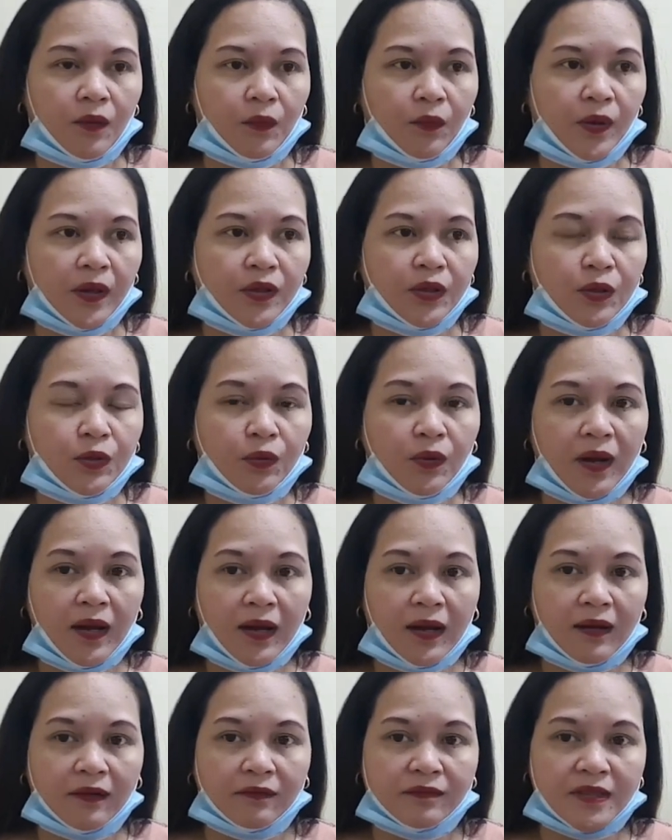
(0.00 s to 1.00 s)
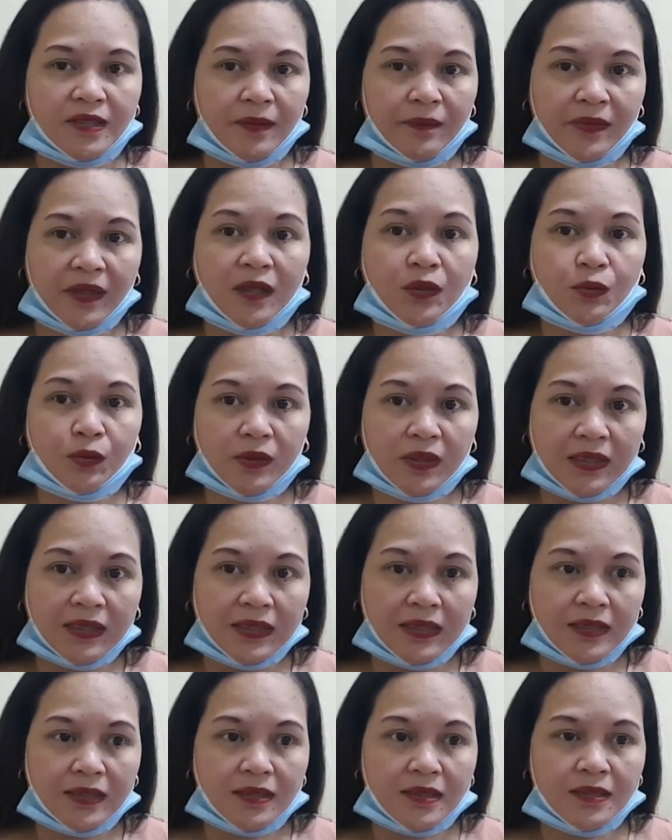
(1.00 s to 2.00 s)
when you have something to
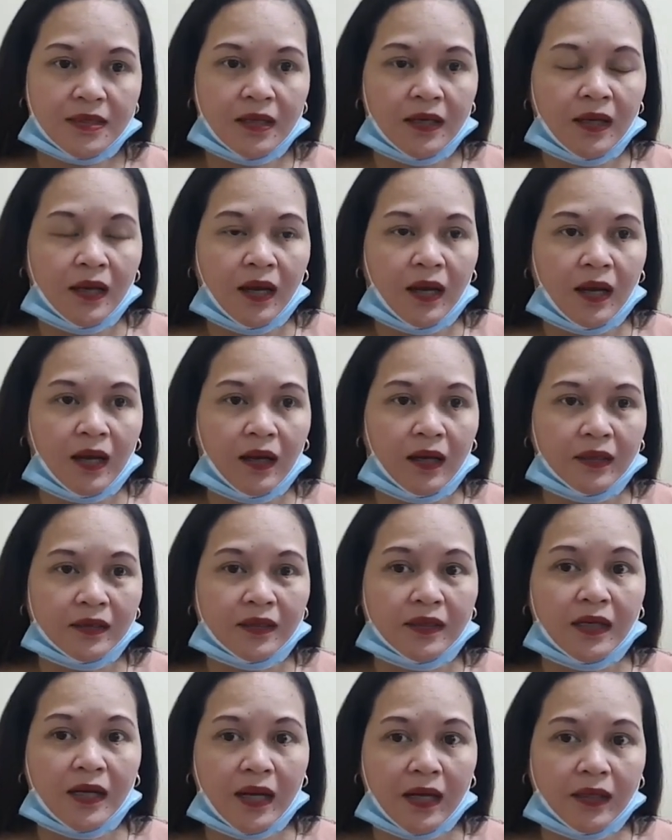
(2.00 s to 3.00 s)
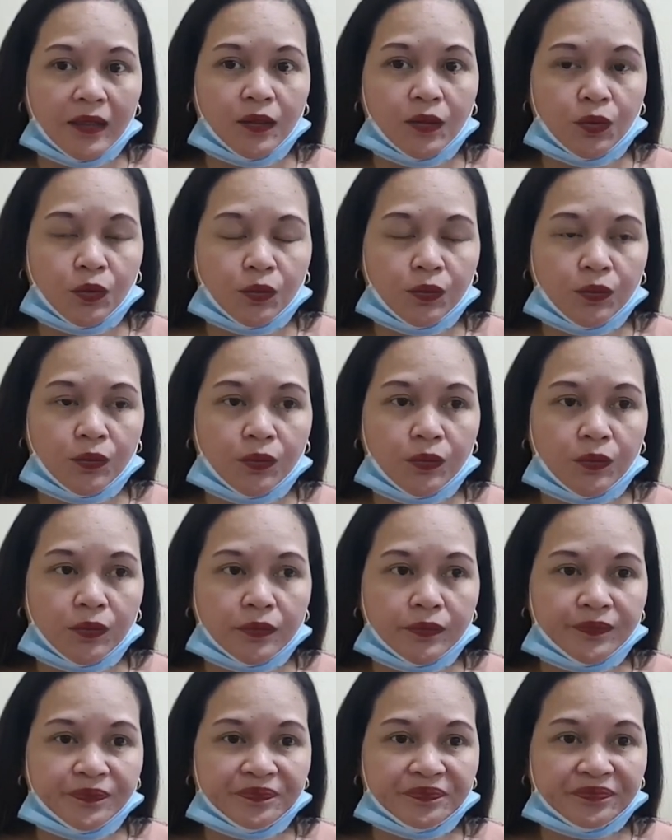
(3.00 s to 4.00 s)
release, try
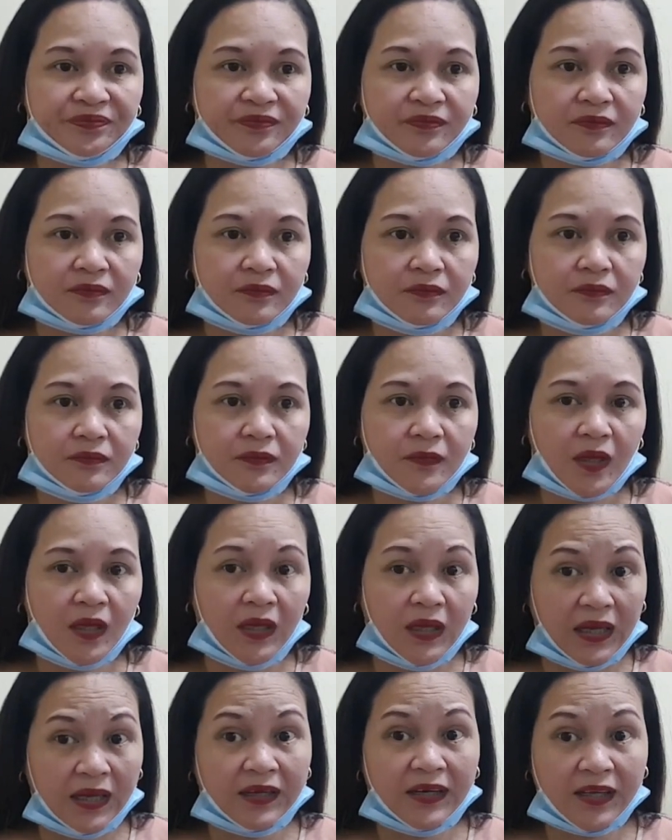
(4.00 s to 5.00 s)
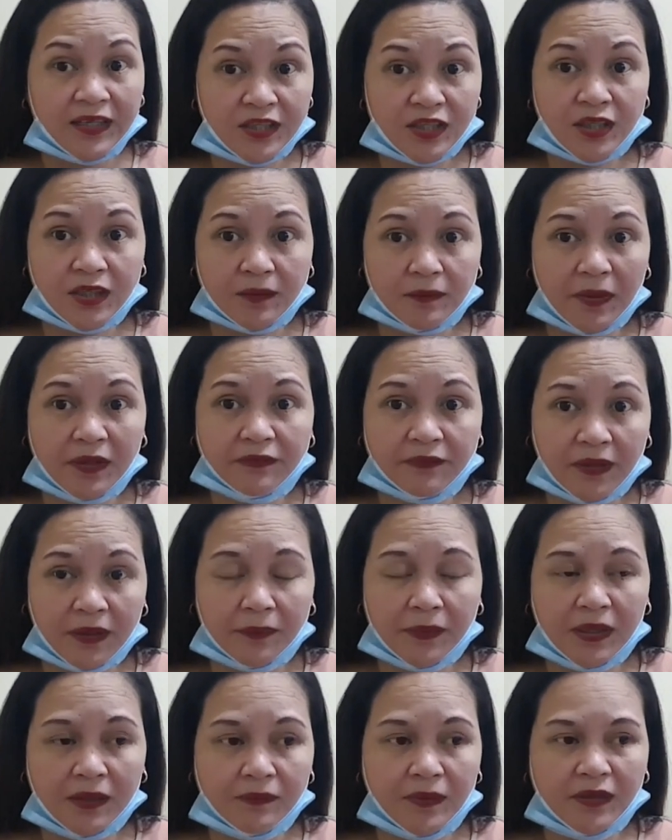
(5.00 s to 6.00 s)
to arrange it by
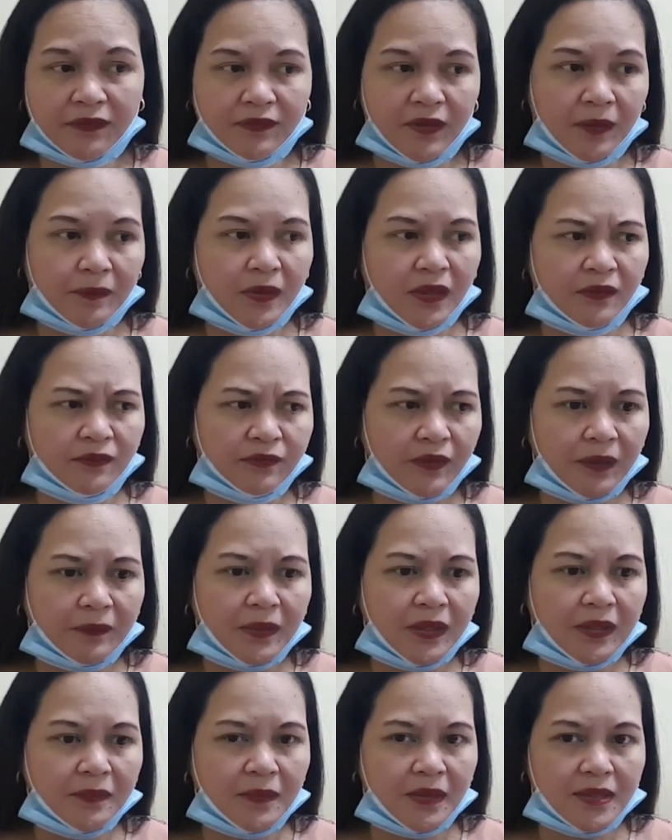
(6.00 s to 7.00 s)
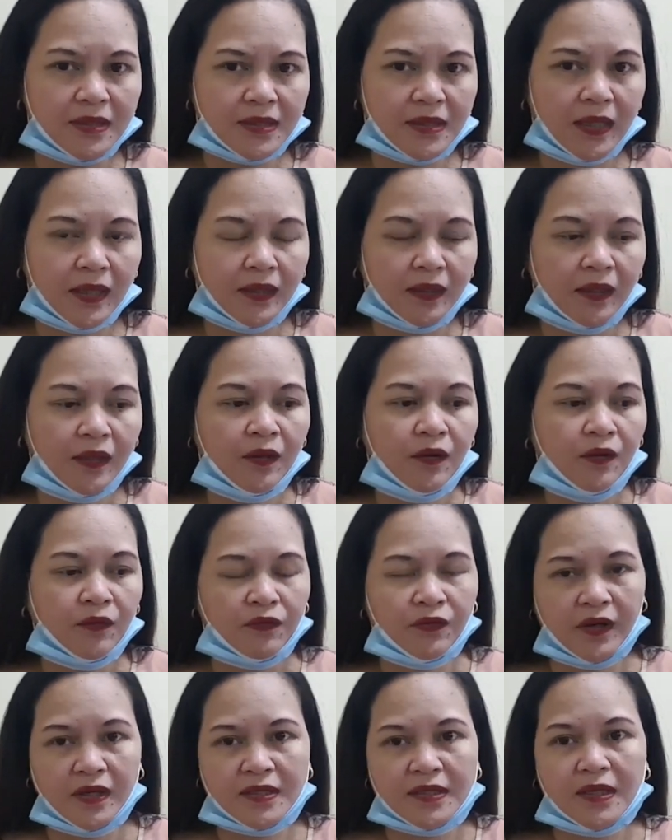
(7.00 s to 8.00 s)
family, by family. Family means like,
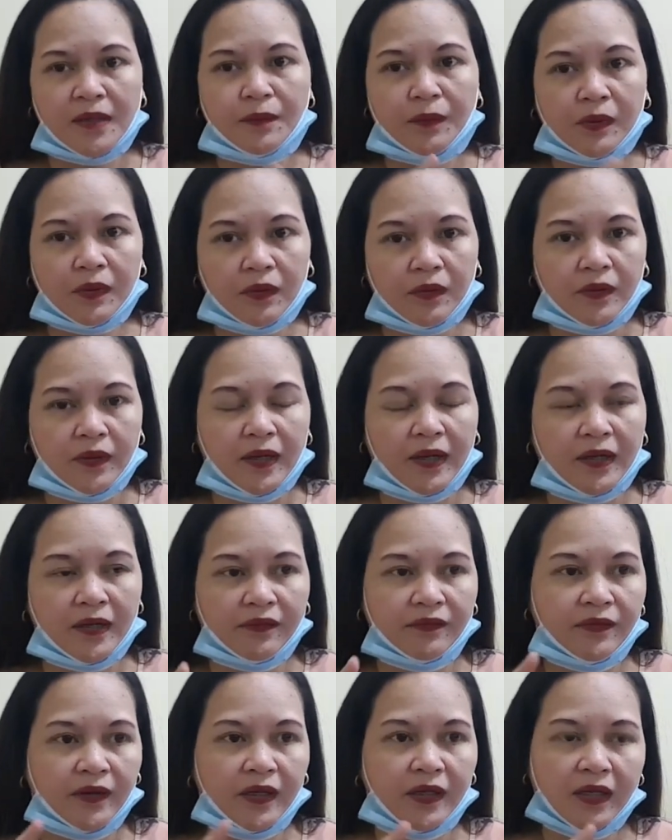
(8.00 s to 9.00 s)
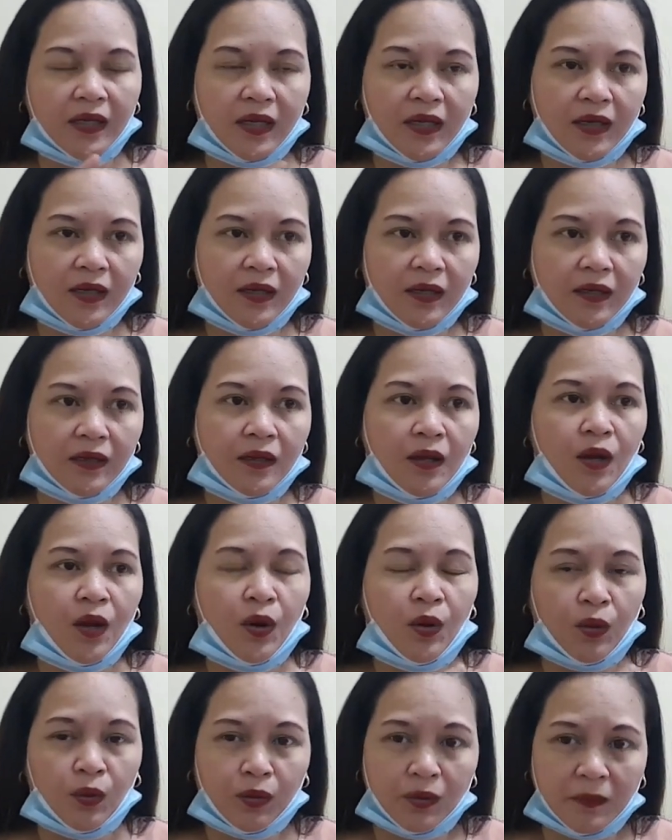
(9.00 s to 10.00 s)
for example, or RFIA,
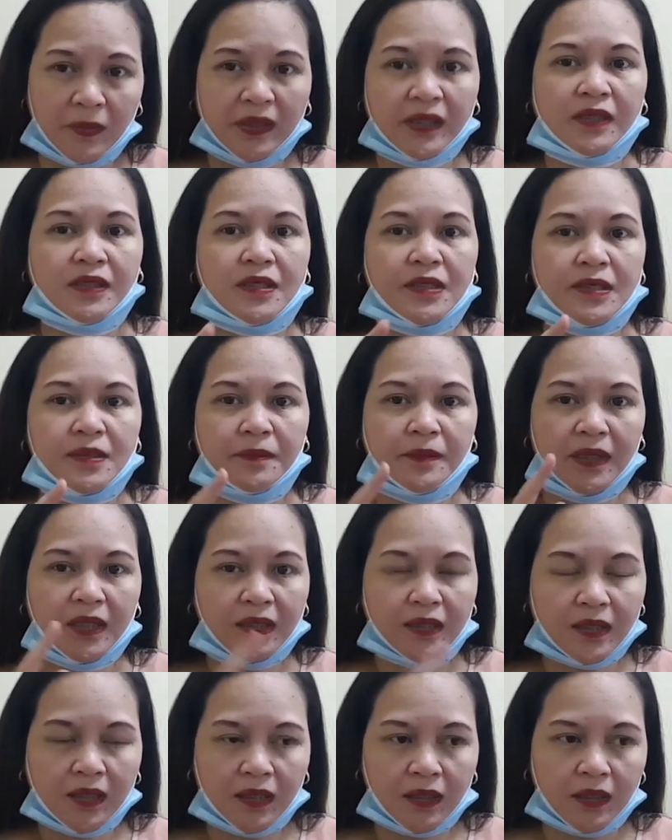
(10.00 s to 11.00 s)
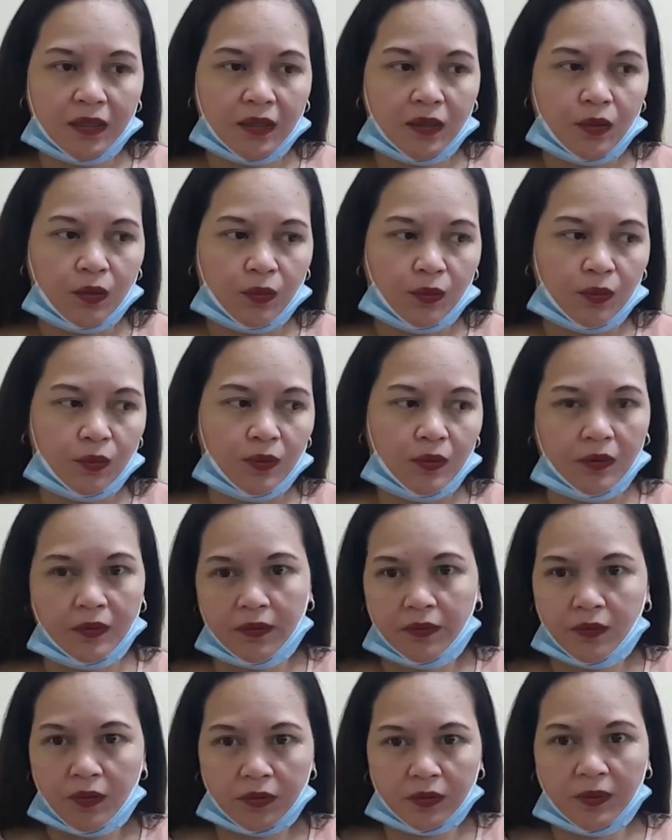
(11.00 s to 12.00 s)
all material submittal, all
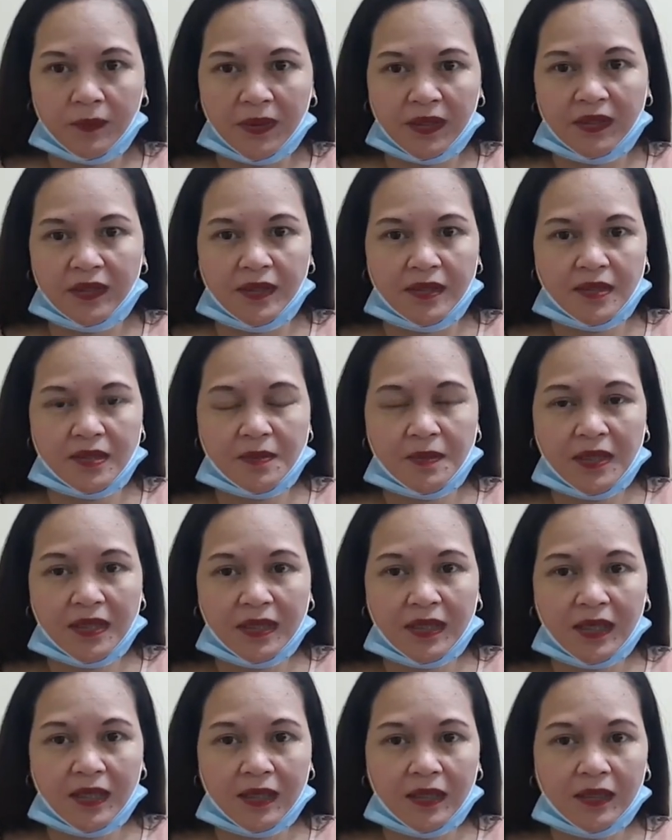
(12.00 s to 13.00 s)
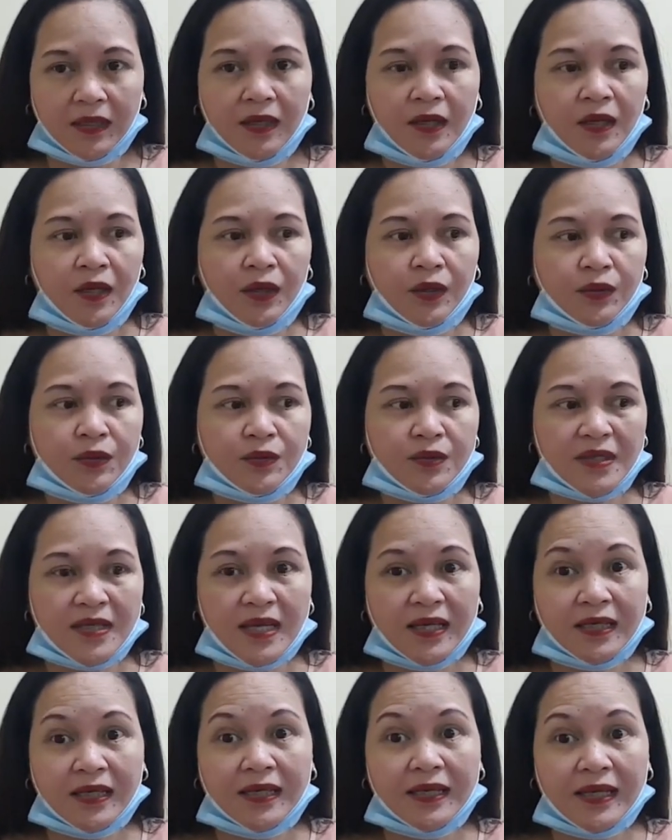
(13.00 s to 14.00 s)
document transmittal, you
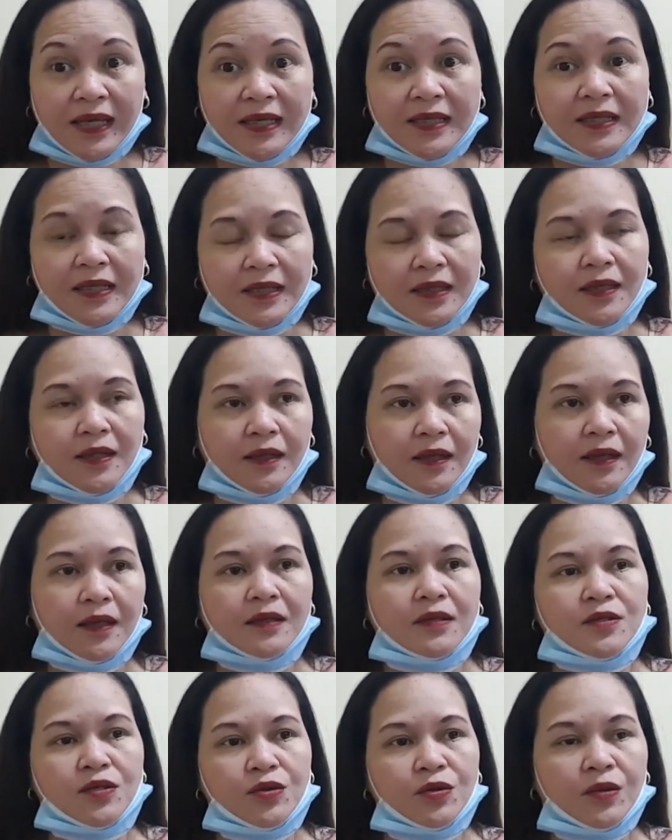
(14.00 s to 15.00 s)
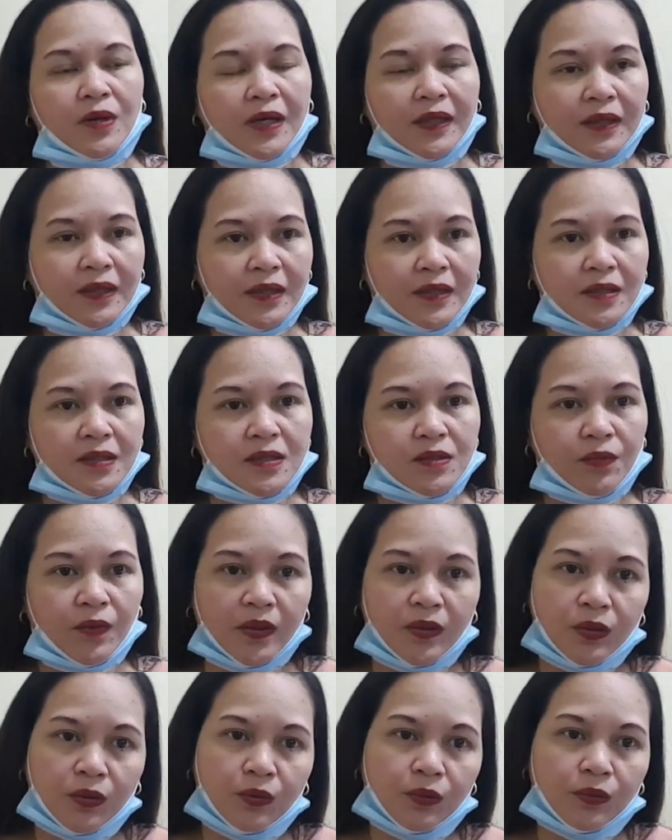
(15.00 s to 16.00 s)
segregate it na. So at least
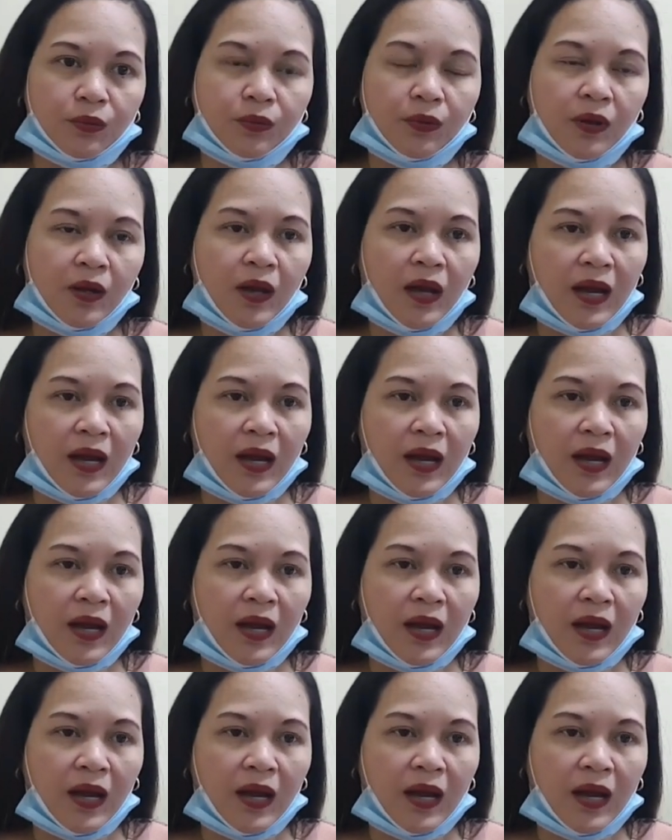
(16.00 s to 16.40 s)
when you